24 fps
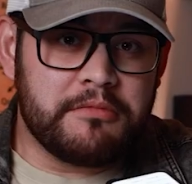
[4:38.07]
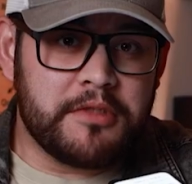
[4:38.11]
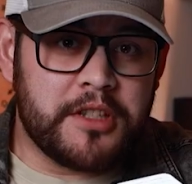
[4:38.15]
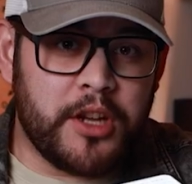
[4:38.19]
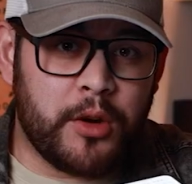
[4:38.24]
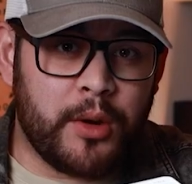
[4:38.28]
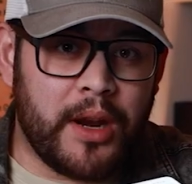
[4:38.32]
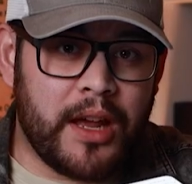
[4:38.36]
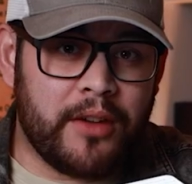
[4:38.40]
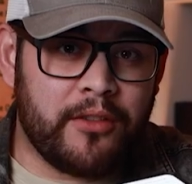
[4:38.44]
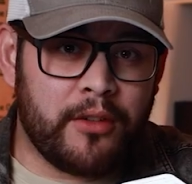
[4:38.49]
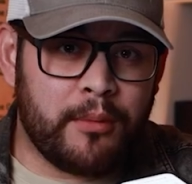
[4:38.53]

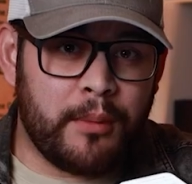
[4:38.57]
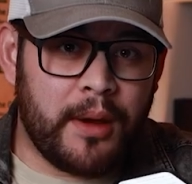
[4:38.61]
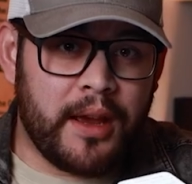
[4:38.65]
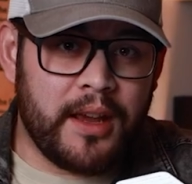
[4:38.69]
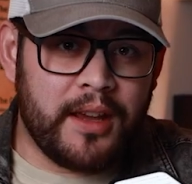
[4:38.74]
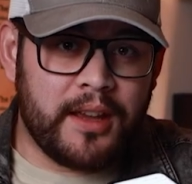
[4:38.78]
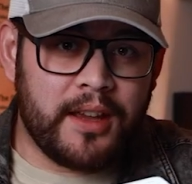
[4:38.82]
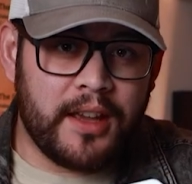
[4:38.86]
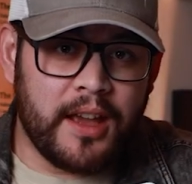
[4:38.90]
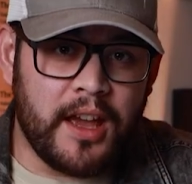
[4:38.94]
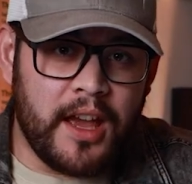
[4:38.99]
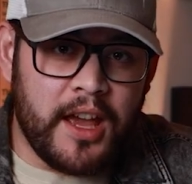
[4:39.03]
Don't have a
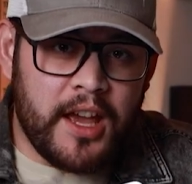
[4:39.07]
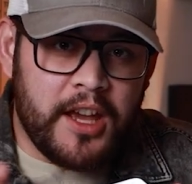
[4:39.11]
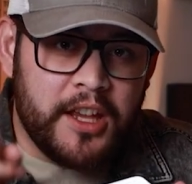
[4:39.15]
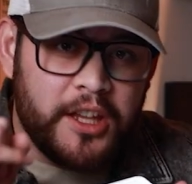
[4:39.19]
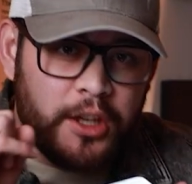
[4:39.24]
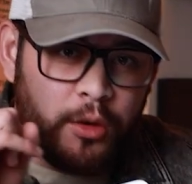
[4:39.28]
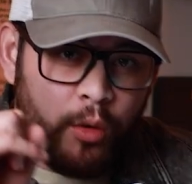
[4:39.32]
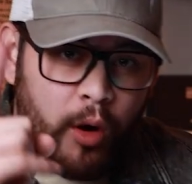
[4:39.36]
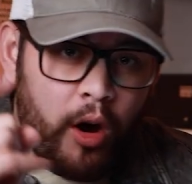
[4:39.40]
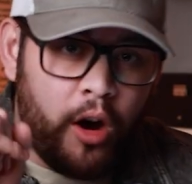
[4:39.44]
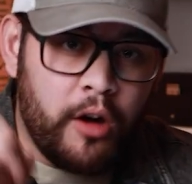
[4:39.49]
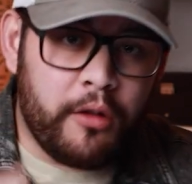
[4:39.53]
mic?
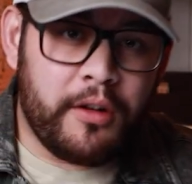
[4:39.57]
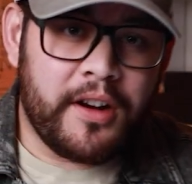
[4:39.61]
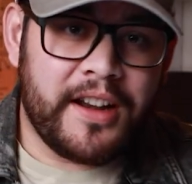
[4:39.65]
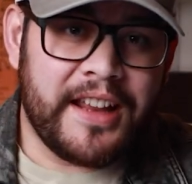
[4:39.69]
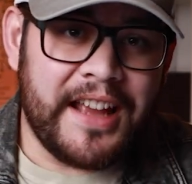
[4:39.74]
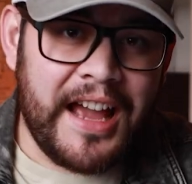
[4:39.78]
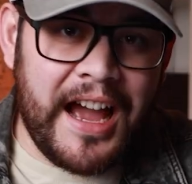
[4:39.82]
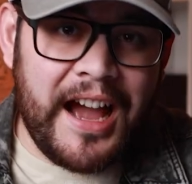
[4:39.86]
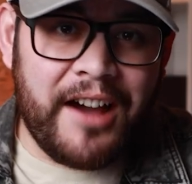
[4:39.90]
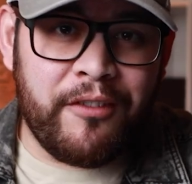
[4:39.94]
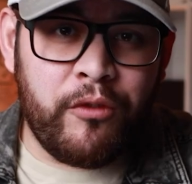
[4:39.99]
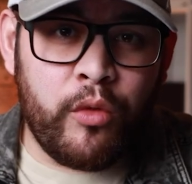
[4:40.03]
You already
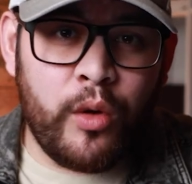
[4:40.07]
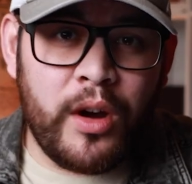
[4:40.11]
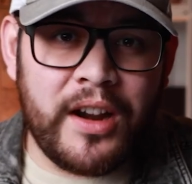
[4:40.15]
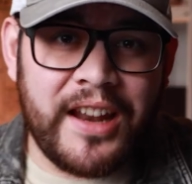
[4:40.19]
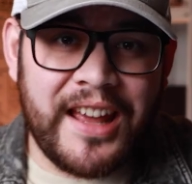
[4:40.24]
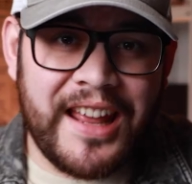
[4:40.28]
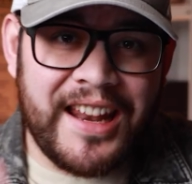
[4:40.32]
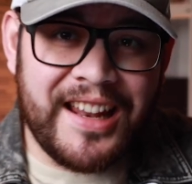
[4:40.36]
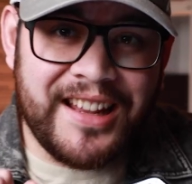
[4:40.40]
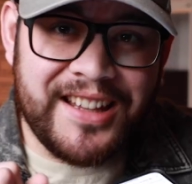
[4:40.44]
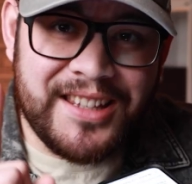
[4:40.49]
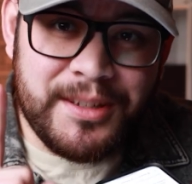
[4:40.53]
have one,
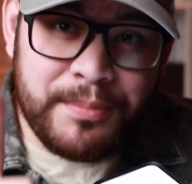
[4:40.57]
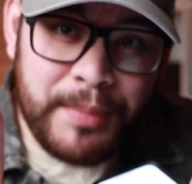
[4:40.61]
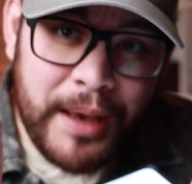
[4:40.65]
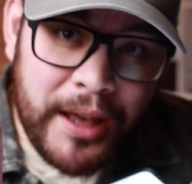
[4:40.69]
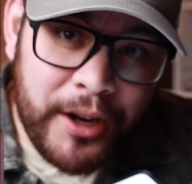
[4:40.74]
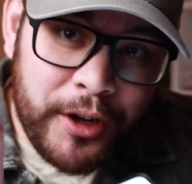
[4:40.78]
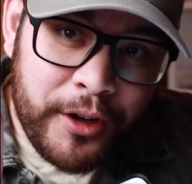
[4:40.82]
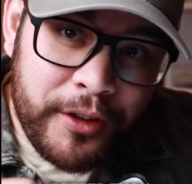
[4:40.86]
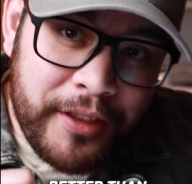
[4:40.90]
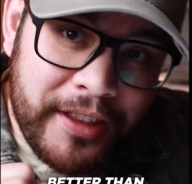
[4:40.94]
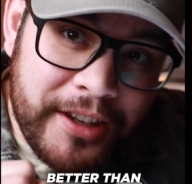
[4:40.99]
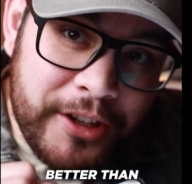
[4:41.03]
and it's
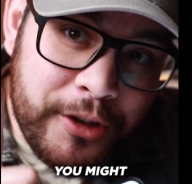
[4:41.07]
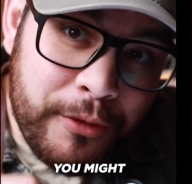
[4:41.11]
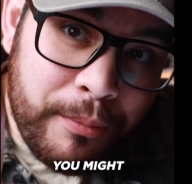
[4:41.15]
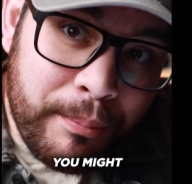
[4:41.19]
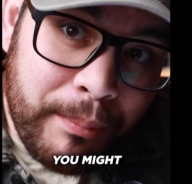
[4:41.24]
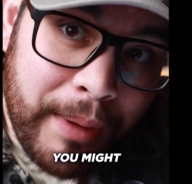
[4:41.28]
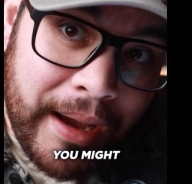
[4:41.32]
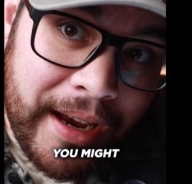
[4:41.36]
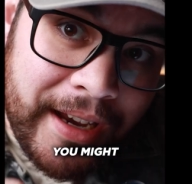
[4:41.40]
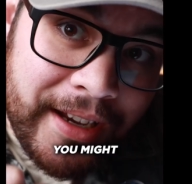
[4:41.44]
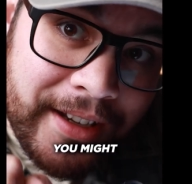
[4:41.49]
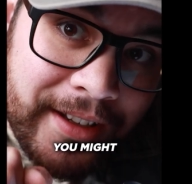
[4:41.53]
better than you
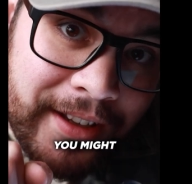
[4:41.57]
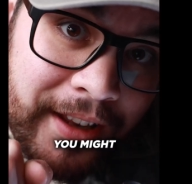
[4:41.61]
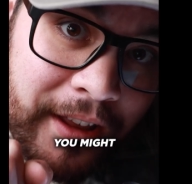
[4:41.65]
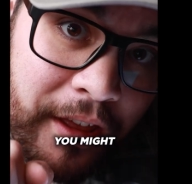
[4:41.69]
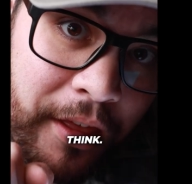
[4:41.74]
might